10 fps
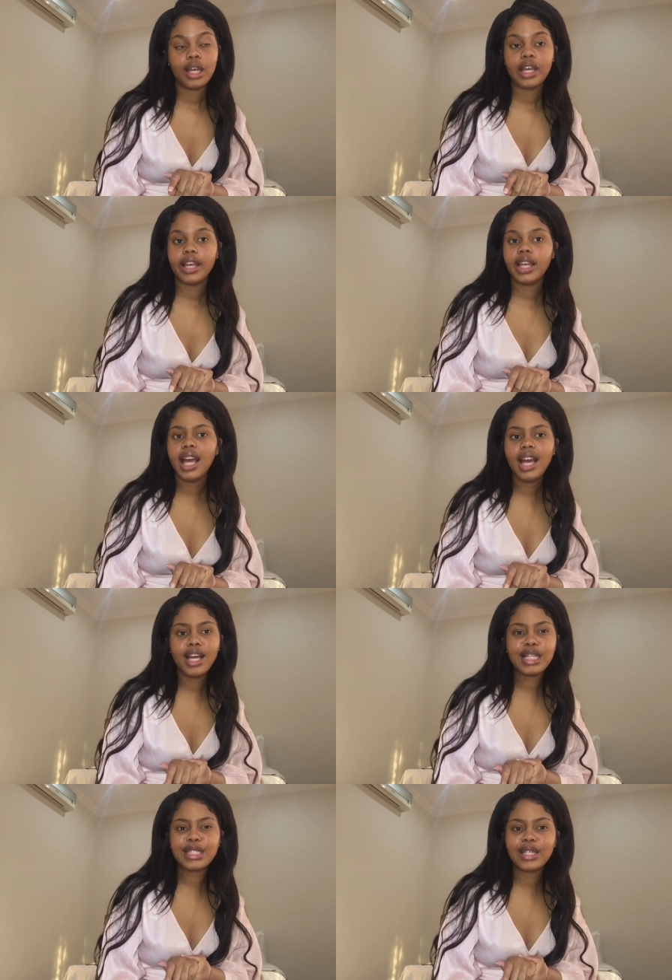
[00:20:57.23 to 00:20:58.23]

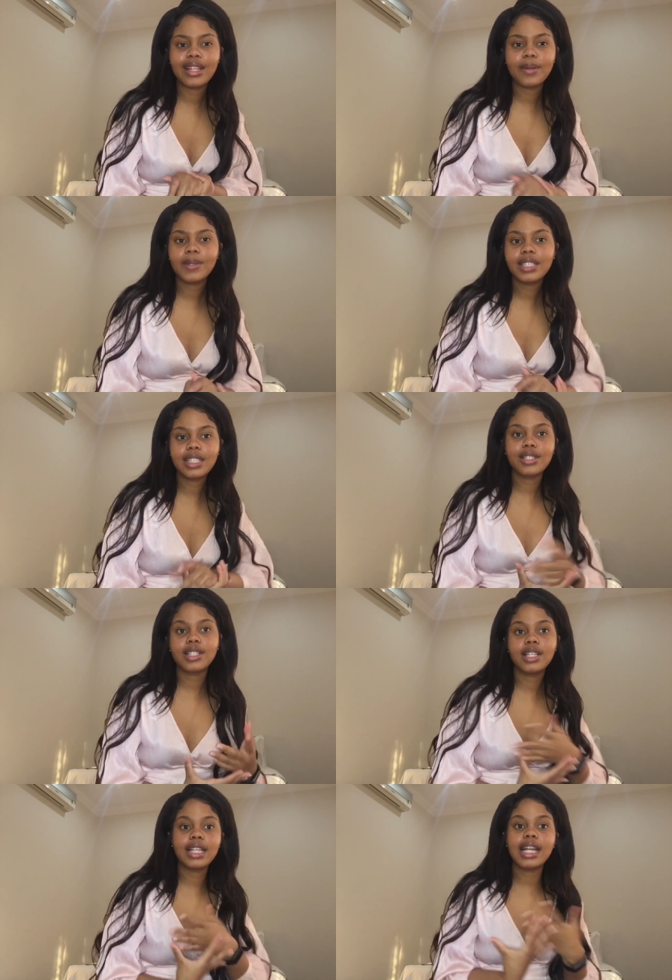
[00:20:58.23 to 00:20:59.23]
yeah so like we just you
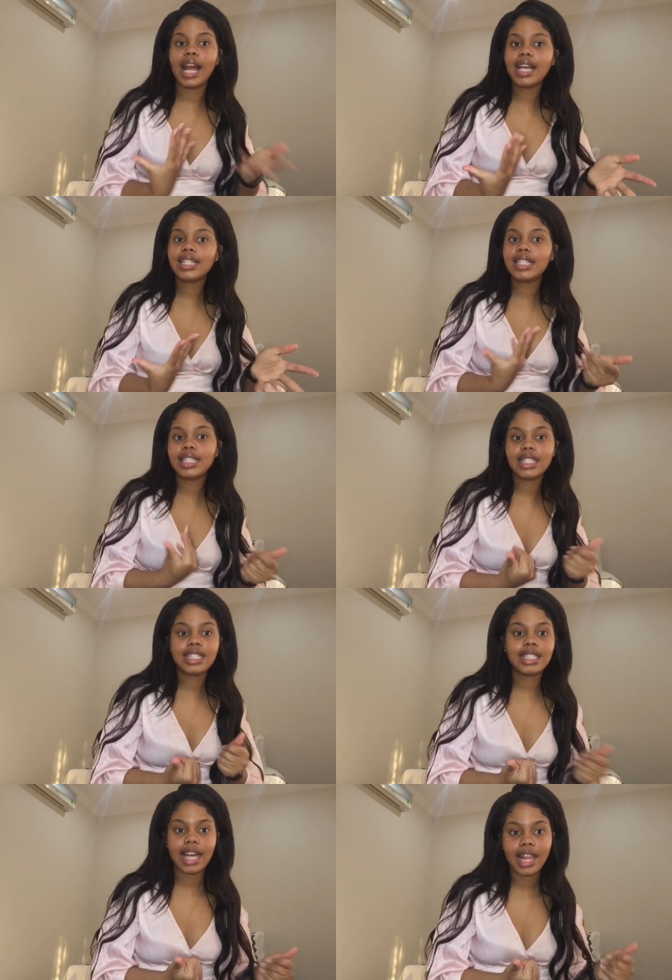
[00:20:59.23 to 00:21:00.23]
know enlighten
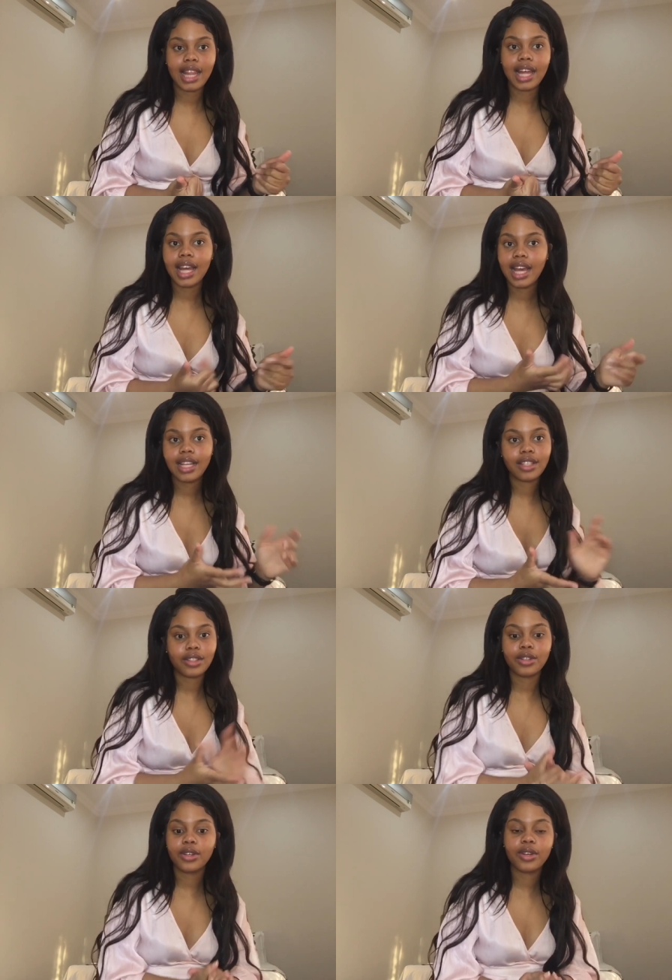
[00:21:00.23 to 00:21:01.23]
each other and
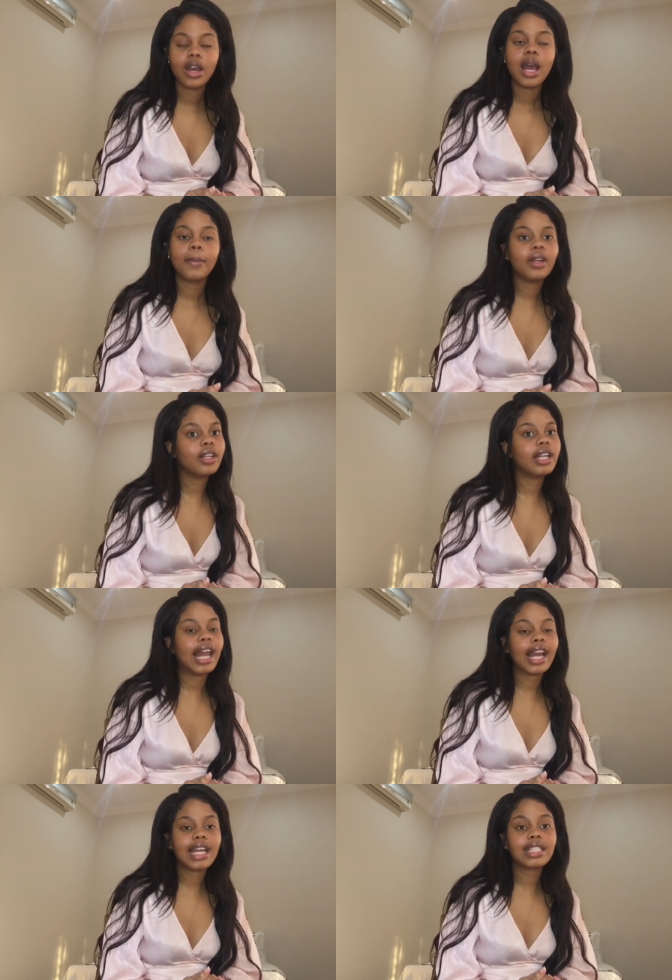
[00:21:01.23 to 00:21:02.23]
you know but
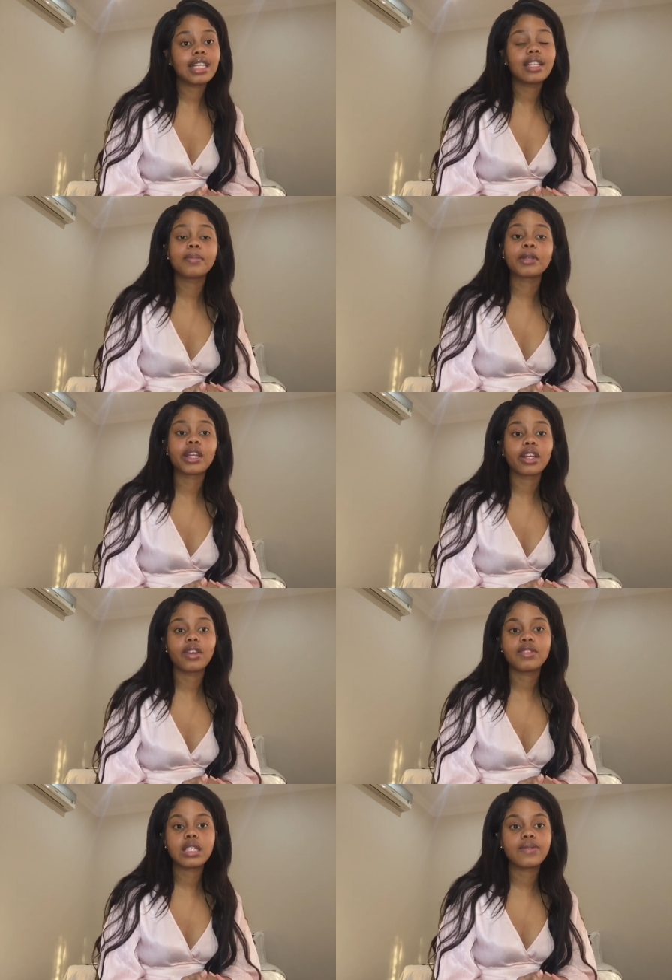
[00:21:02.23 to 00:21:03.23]
like i said in the beginning
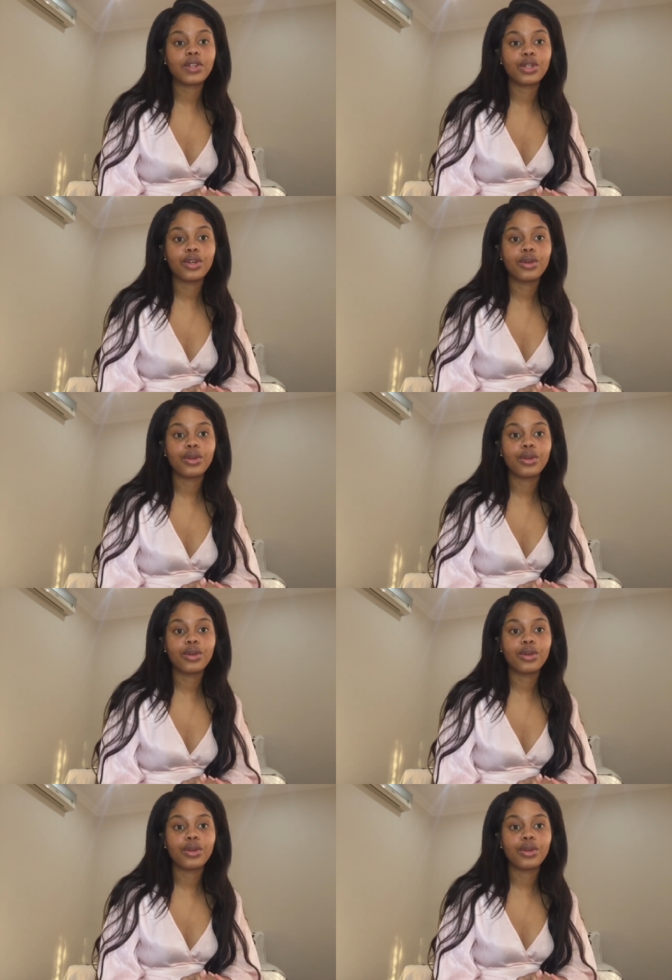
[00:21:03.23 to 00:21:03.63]
of this video